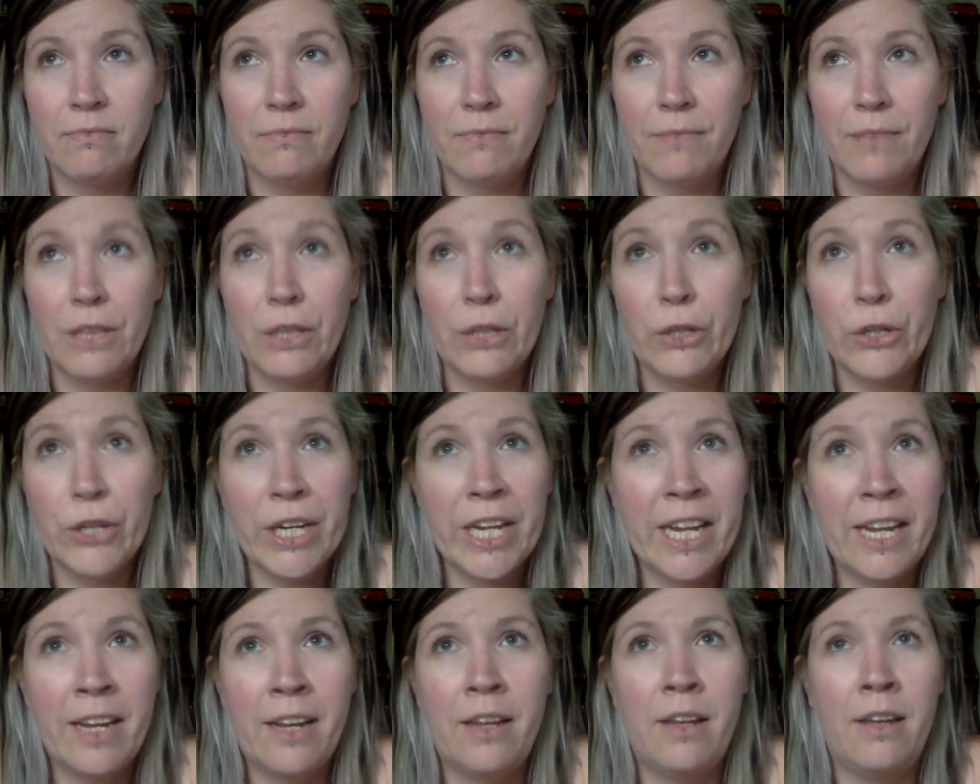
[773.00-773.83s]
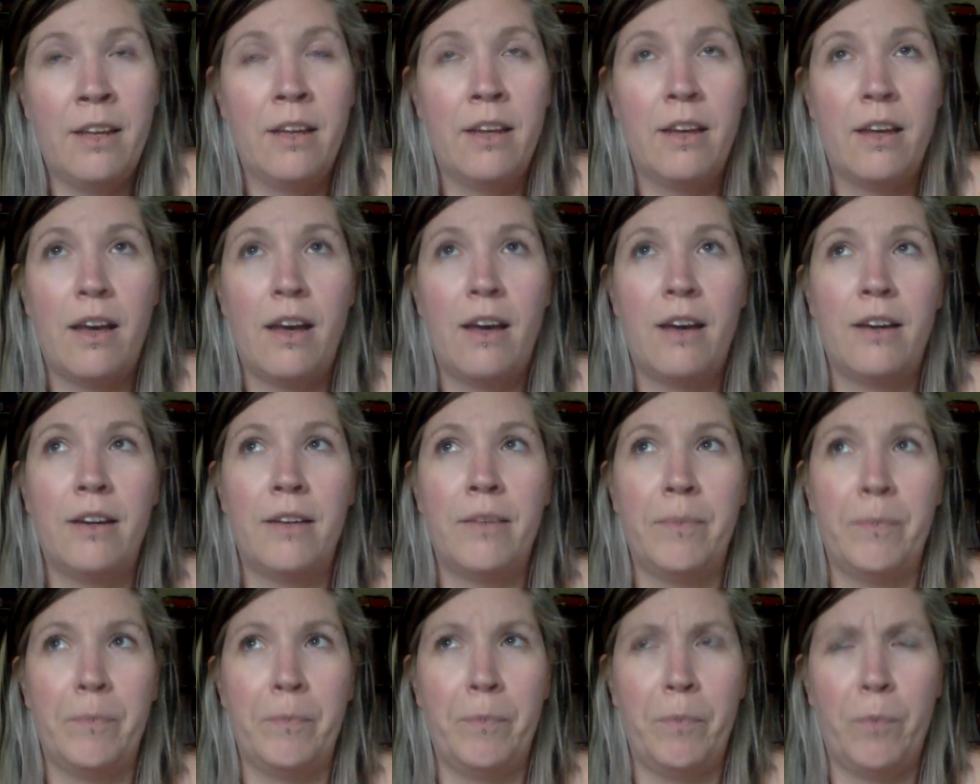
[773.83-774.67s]
learning,
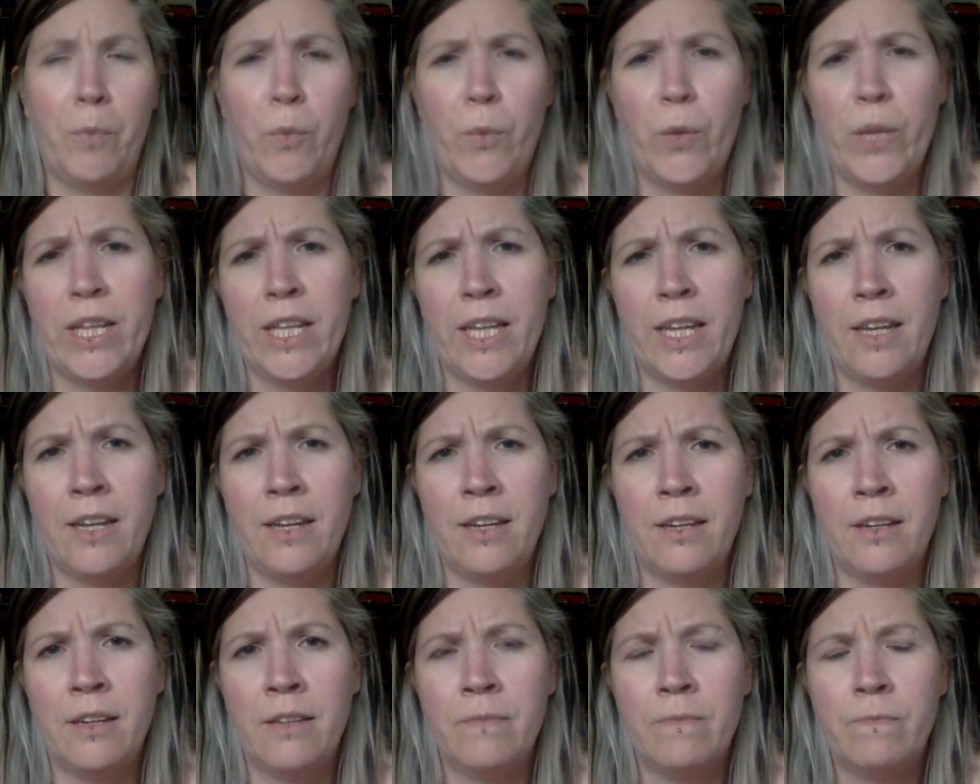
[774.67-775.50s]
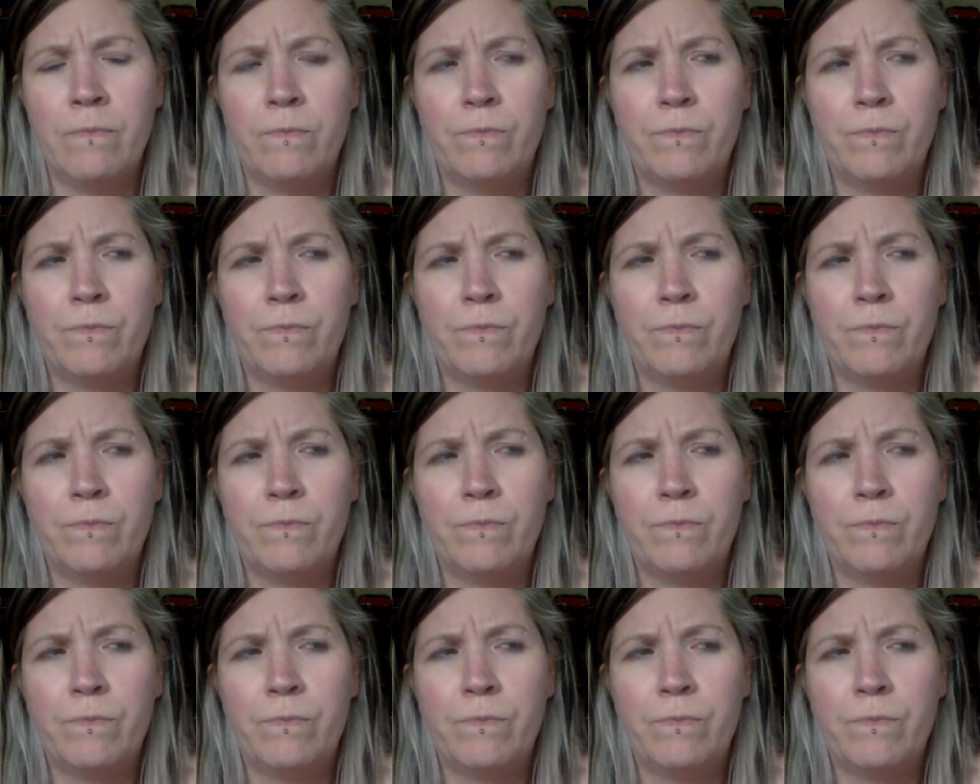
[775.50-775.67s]
willing.